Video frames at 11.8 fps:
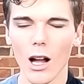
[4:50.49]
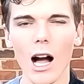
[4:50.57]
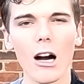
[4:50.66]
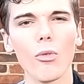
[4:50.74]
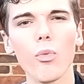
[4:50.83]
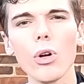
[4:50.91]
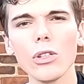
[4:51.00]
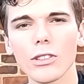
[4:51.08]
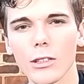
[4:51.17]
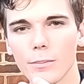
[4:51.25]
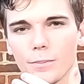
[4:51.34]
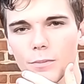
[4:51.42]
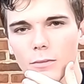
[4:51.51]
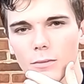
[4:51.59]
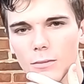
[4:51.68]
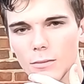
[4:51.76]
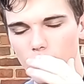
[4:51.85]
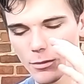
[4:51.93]
I want
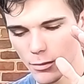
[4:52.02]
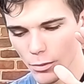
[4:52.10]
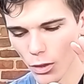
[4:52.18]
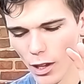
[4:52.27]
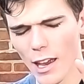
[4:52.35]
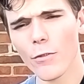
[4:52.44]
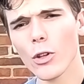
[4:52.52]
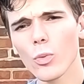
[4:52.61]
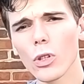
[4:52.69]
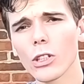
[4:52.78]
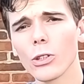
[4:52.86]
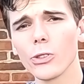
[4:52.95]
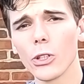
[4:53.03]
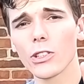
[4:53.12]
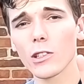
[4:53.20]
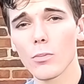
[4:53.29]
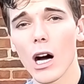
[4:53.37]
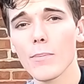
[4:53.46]
everyone who
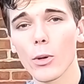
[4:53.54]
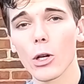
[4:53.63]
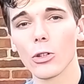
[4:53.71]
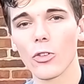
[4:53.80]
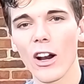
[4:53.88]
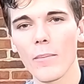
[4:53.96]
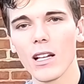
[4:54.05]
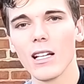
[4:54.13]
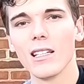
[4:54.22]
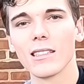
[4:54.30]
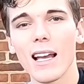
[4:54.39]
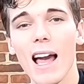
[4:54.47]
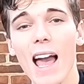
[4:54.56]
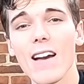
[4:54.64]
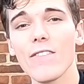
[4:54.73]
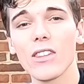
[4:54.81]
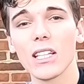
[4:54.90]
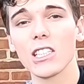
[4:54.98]
uses my program to have
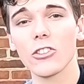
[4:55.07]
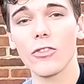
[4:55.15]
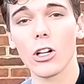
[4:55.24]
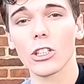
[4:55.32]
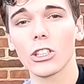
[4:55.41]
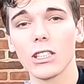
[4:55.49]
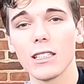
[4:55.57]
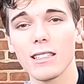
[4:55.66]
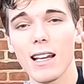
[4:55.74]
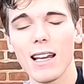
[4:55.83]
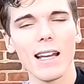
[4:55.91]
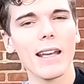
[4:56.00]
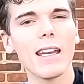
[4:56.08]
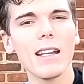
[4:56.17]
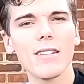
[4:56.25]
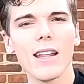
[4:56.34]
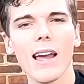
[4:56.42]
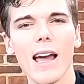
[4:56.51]
these functions
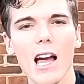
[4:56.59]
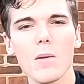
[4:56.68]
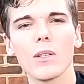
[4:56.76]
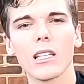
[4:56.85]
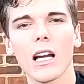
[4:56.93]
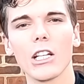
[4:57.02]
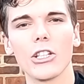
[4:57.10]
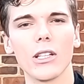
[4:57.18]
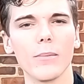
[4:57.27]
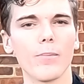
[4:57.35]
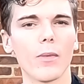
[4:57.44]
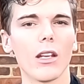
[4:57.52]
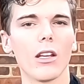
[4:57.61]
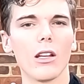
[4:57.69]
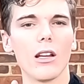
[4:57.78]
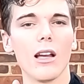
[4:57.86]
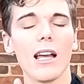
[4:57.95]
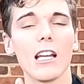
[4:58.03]
in their application.
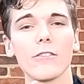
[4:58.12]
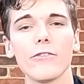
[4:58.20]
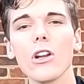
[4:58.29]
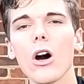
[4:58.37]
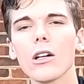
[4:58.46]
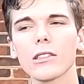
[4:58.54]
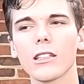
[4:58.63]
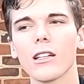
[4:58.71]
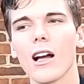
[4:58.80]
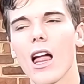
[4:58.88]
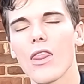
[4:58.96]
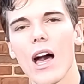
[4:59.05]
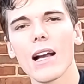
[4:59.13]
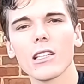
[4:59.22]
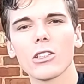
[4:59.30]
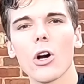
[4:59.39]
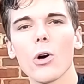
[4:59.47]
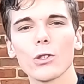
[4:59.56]
If not, that
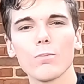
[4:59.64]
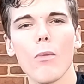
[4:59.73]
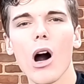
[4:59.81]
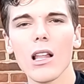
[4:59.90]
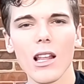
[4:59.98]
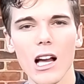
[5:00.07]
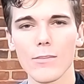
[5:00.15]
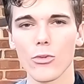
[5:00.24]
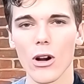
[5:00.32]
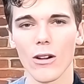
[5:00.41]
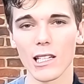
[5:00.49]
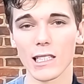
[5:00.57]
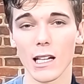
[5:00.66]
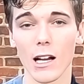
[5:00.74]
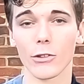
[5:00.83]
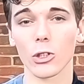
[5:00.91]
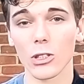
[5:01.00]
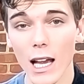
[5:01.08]
could cause my libraries that
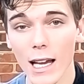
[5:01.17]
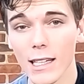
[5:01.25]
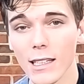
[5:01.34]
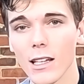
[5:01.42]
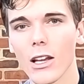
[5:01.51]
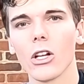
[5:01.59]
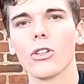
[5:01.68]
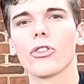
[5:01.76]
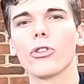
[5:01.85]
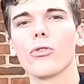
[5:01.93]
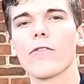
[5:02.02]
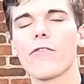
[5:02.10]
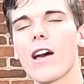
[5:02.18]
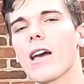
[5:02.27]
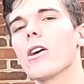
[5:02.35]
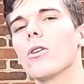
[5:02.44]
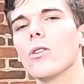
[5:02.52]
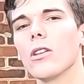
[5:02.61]
I've created to
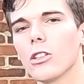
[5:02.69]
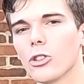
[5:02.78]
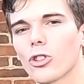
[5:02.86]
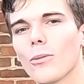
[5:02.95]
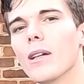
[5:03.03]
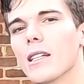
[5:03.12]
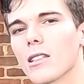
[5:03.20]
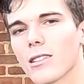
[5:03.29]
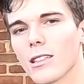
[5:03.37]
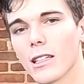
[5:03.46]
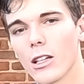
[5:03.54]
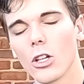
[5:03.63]
fail tremendously.